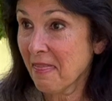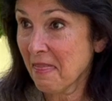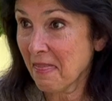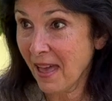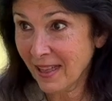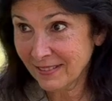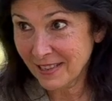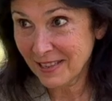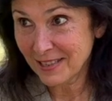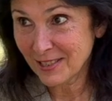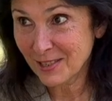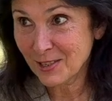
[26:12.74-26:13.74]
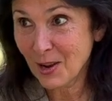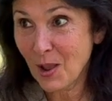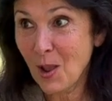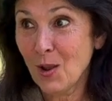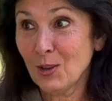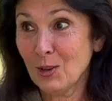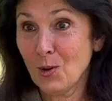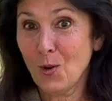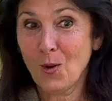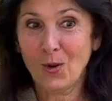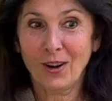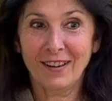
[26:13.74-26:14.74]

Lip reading: that is your